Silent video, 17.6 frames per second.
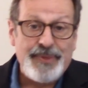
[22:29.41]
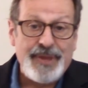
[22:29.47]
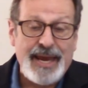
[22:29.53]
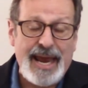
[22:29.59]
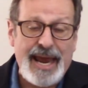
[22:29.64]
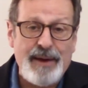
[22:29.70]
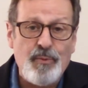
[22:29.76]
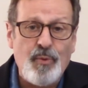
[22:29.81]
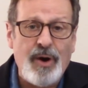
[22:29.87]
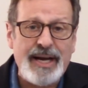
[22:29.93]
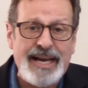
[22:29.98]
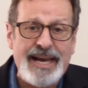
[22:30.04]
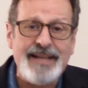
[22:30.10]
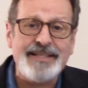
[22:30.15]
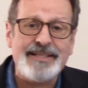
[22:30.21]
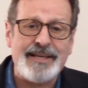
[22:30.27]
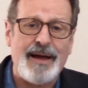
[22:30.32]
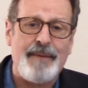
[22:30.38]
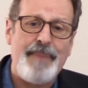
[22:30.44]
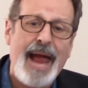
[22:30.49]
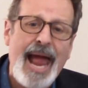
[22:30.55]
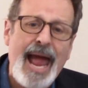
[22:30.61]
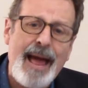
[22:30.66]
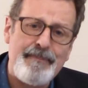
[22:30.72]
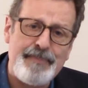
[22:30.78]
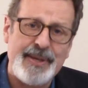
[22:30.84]
and what ends up
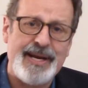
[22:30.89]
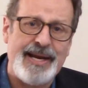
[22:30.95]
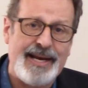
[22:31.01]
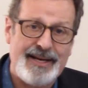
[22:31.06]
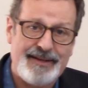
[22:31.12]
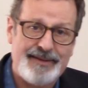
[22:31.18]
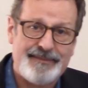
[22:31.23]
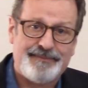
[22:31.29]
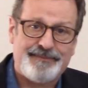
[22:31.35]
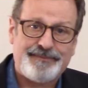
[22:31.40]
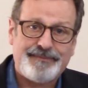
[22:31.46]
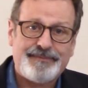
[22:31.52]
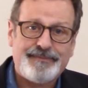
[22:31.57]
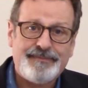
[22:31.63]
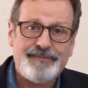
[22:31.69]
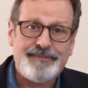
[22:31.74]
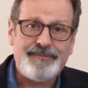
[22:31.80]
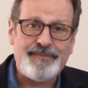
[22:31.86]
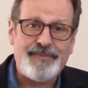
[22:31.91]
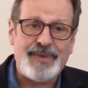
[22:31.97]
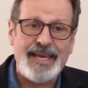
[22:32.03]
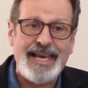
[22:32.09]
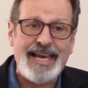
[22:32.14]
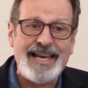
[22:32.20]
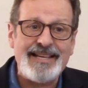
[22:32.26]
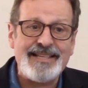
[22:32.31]
happening
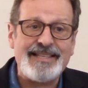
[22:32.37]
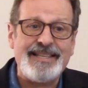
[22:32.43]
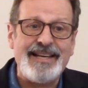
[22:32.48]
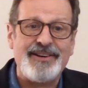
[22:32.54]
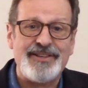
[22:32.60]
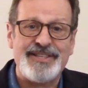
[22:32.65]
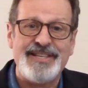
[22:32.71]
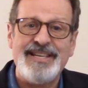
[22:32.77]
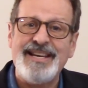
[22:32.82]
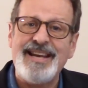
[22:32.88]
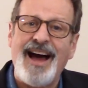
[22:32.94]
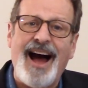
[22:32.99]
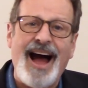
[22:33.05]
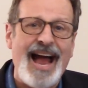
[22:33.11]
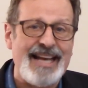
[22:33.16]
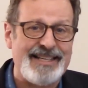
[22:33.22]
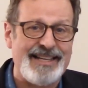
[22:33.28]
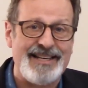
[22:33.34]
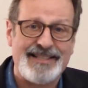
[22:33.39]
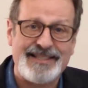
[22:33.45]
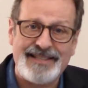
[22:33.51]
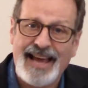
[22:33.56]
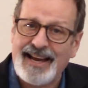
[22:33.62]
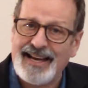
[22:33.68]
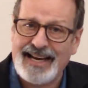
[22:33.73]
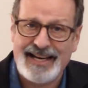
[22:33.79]
is there's not a
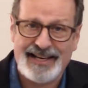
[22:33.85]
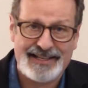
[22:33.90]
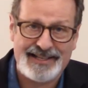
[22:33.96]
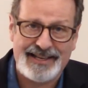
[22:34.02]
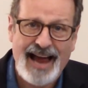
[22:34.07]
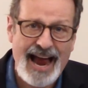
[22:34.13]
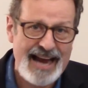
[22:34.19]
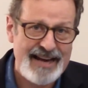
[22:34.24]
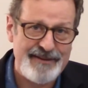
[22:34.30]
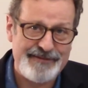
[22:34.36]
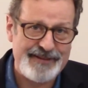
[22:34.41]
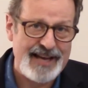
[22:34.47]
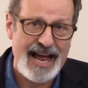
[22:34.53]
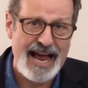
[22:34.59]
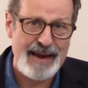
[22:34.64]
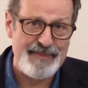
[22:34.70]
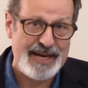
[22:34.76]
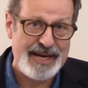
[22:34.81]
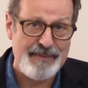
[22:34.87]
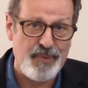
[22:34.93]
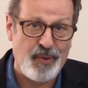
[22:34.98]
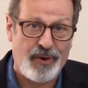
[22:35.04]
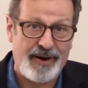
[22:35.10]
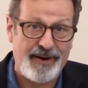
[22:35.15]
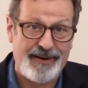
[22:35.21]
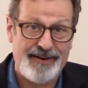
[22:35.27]
setting aside of time
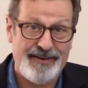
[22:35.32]
anymore.